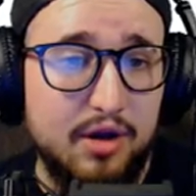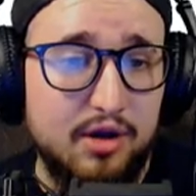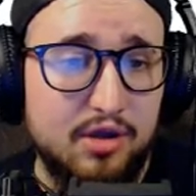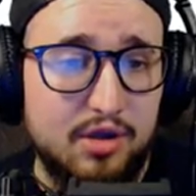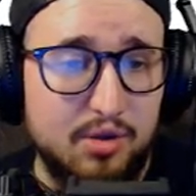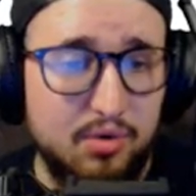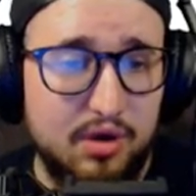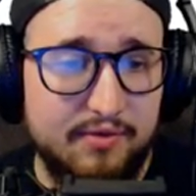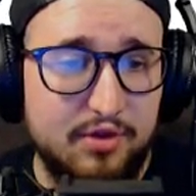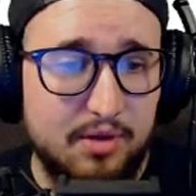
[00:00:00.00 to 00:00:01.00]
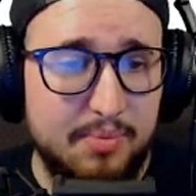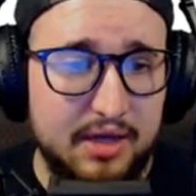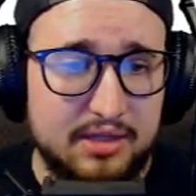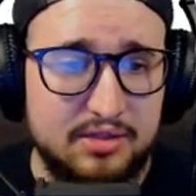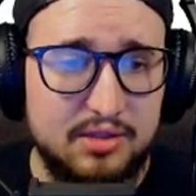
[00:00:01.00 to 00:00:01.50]
it will give you the
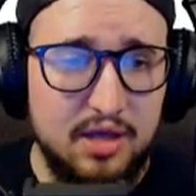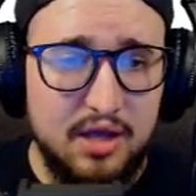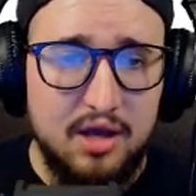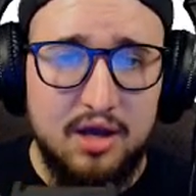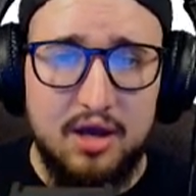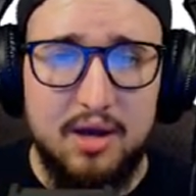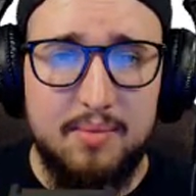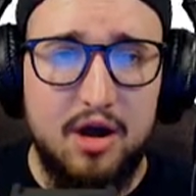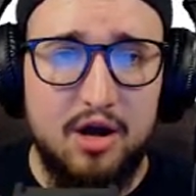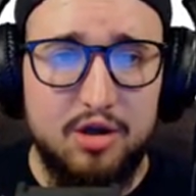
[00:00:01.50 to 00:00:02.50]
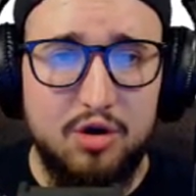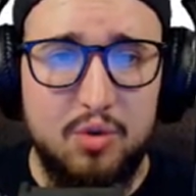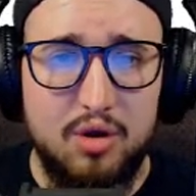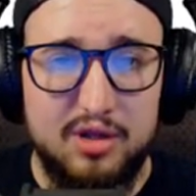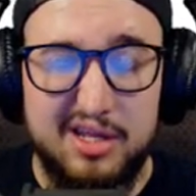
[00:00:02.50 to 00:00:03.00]
best audio
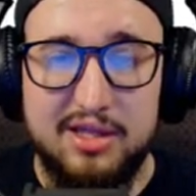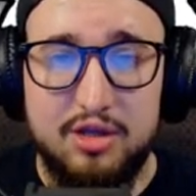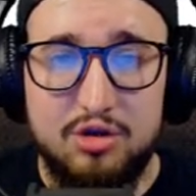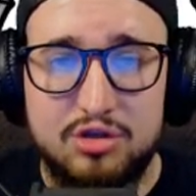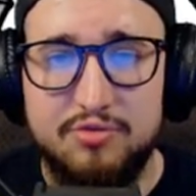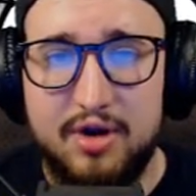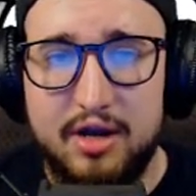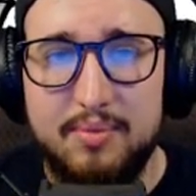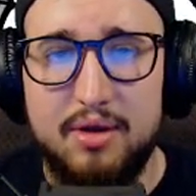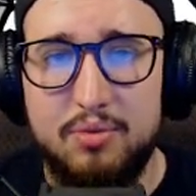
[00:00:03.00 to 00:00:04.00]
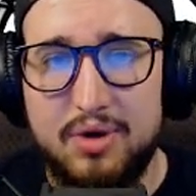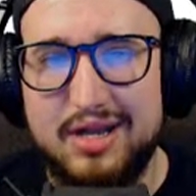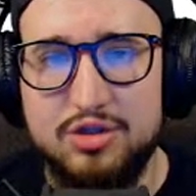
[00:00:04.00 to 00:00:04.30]
quality, and they usually recommend what I just